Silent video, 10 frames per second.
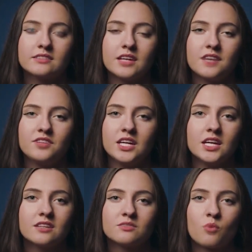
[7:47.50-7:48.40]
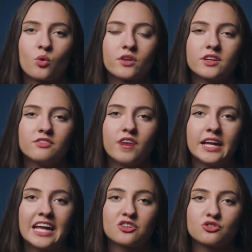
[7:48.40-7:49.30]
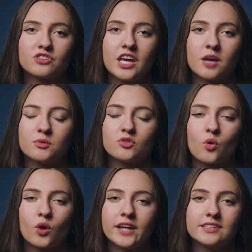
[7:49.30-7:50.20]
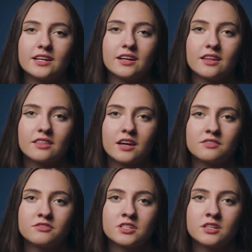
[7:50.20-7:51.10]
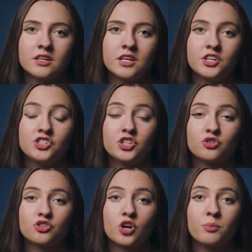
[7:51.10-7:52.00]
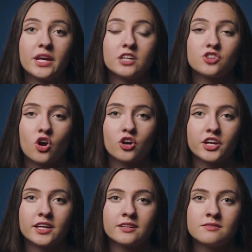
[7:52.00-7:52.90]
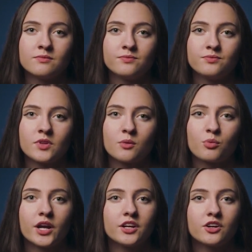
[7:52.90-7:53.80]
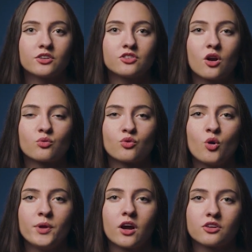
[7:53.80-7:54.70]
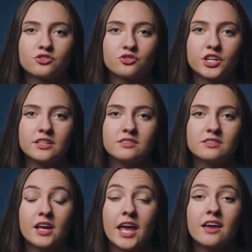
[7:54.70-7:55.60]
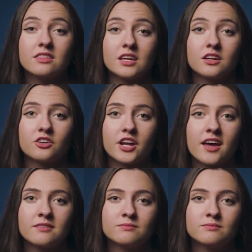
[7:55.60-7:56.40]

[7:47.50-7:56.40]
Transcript: safety is more than financial scams or identity theft. Children are being targeted. Predators are roaming our streets and the internet.